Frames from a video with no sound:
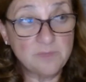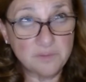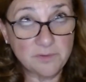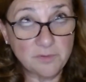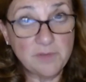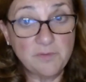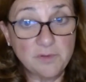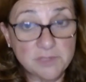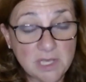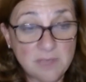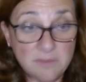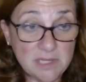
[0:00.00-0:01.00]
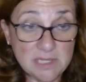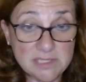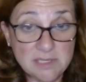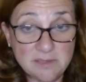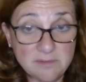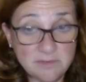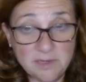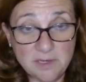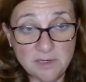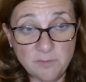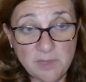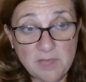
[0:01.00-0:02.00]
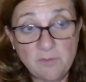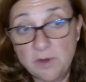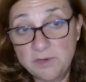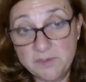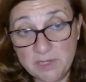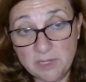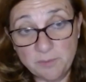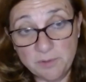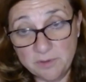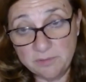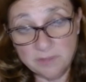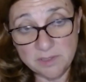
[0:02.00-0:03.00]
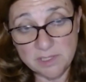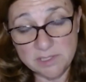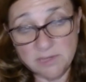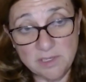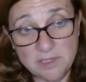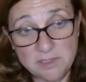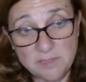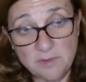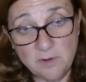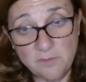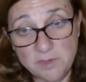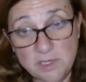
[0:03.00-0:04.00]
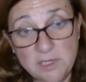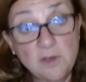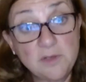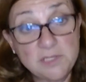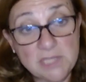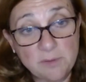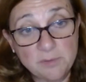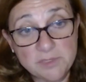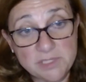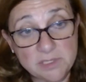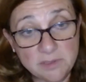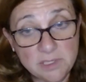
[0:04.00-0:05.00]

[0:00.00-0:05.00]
3 full-time, and that's it. And we have 1 developer that's down in Brazil.